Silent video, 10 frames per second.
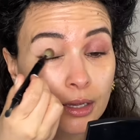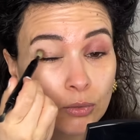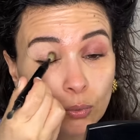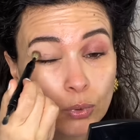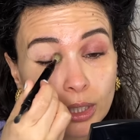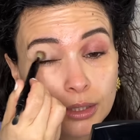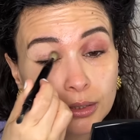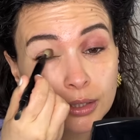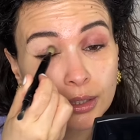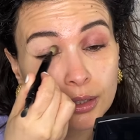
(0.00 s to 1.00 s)
it
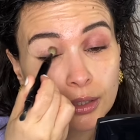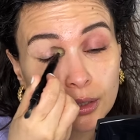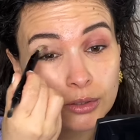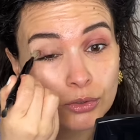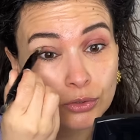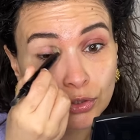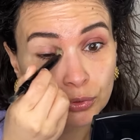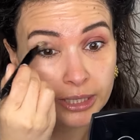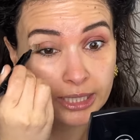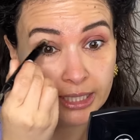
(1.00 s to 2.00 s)
was a little
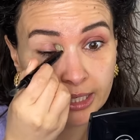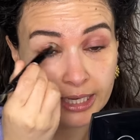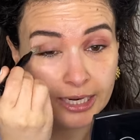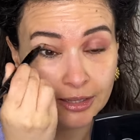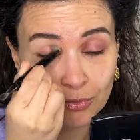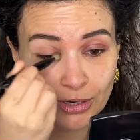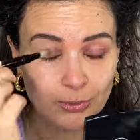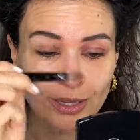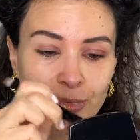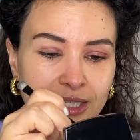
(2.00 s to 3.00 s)
tricky getting them right
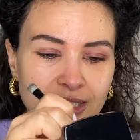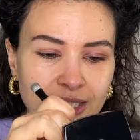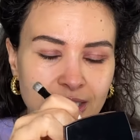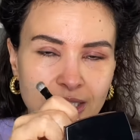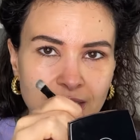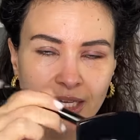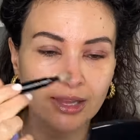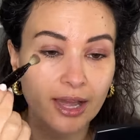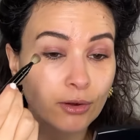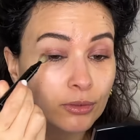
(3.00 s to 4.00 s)
away because they did sell
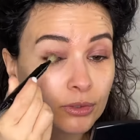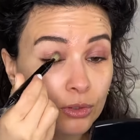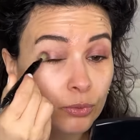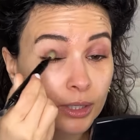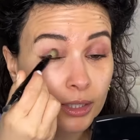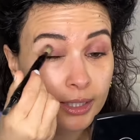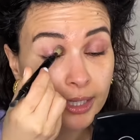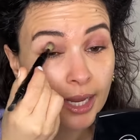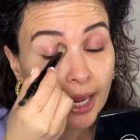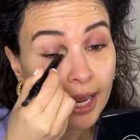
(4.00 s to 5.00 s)
out so
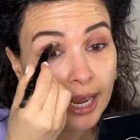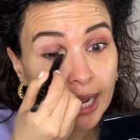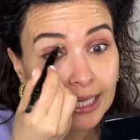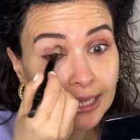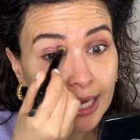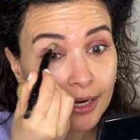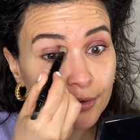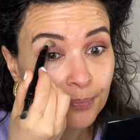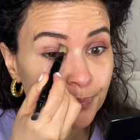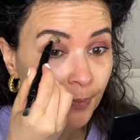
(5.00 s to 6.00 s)
quickly. And
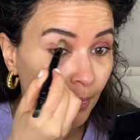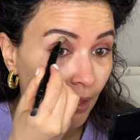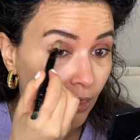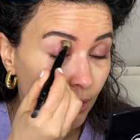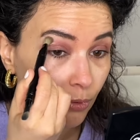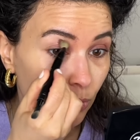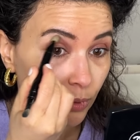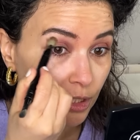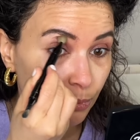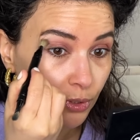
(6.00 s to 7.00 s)
then there were
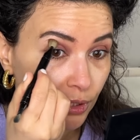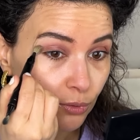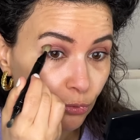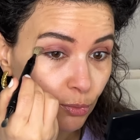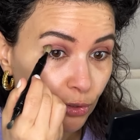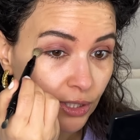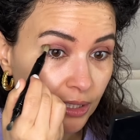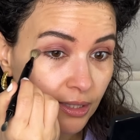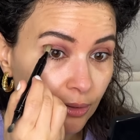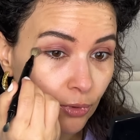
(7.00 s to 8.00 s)
whispers and
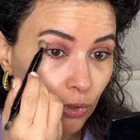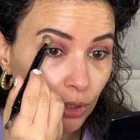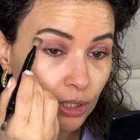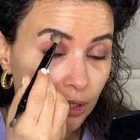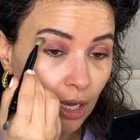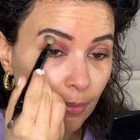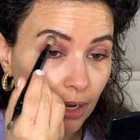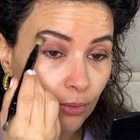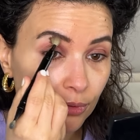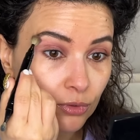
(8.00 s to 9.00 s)
rumors that they were going to come
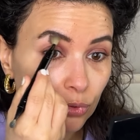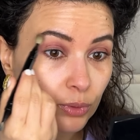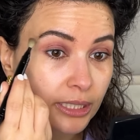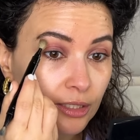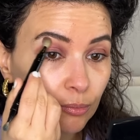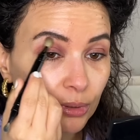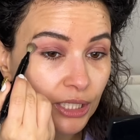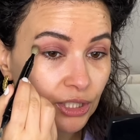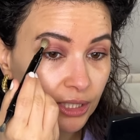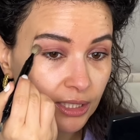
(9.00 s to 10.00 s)
out with the tweed
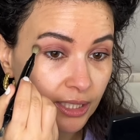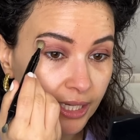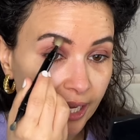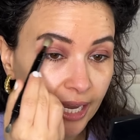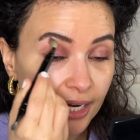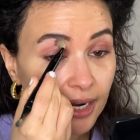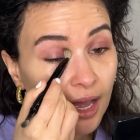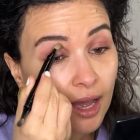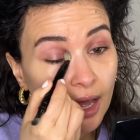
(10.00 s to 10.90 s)
blushes again.